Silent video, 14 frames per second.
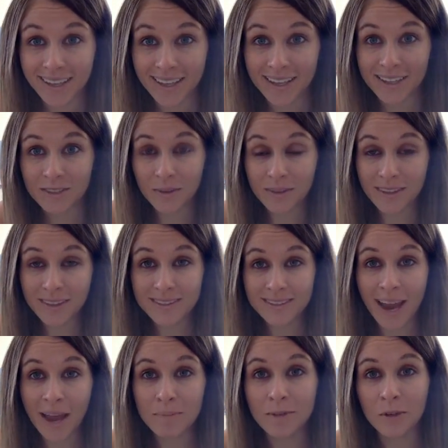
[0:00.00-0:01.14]
So, in this
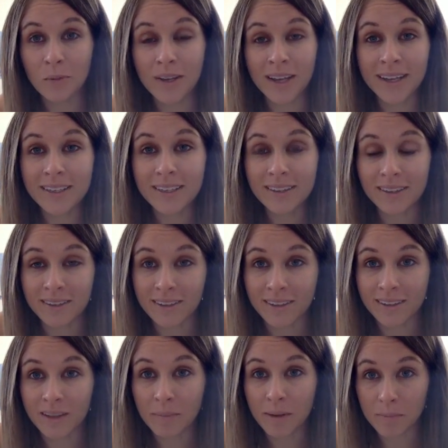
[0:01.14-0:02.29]
chapter, we got to learn a
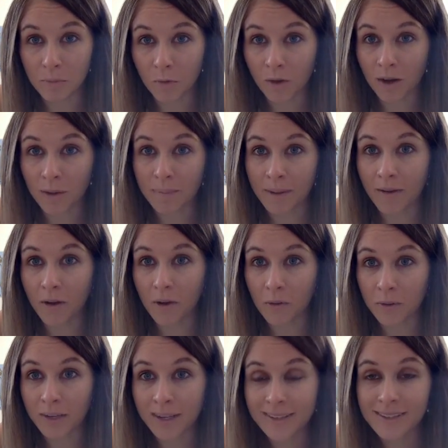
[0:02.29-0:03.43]
little bit more about
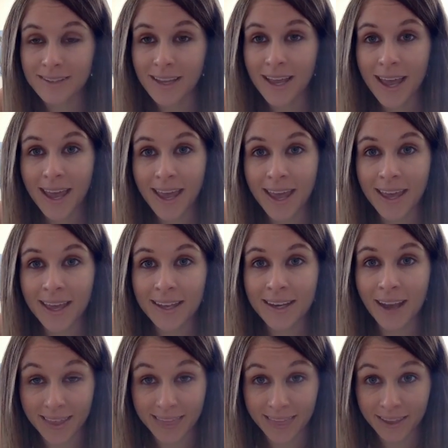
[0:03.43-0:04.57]
Otis, and
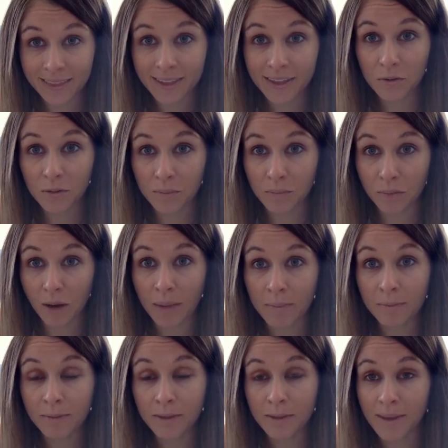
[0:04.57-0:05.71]
I think that you could
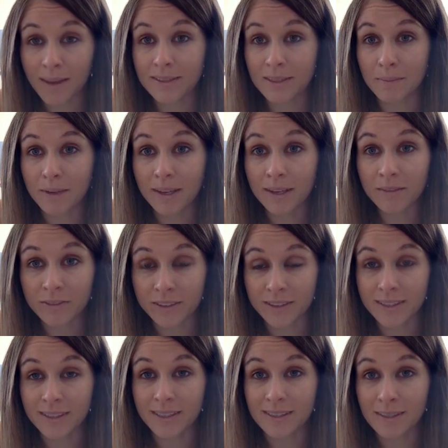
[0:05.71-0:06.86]
probably make some
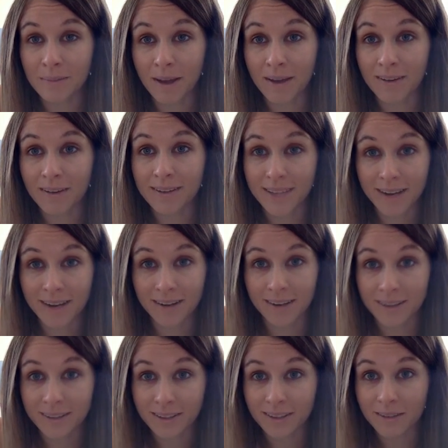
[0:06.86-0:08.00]
inferences about his
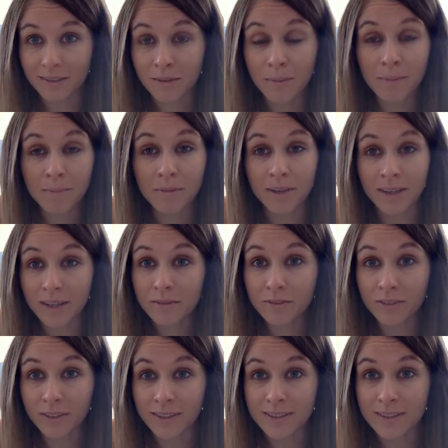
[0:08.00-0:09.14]
character. Remember, an
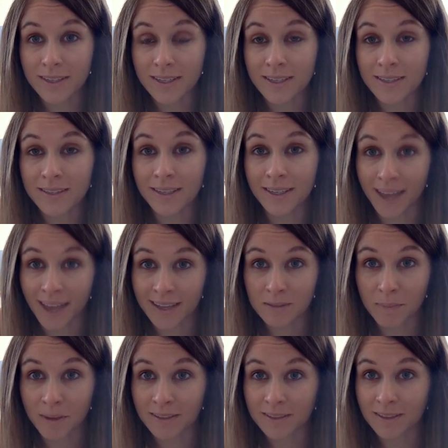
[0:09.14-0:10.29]
inference is a guess
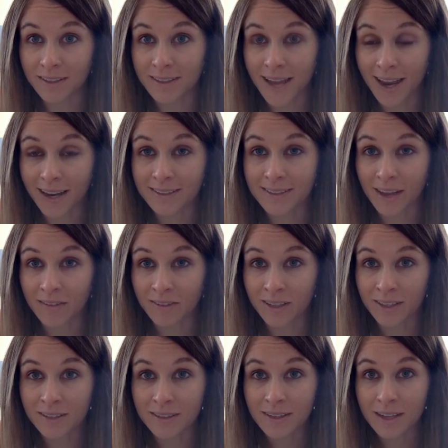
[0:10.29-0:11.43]
based on text
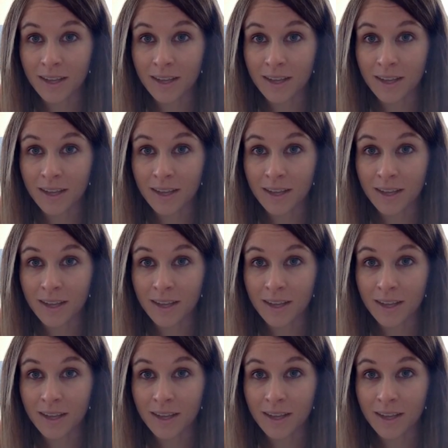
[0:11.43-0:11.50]
evidence.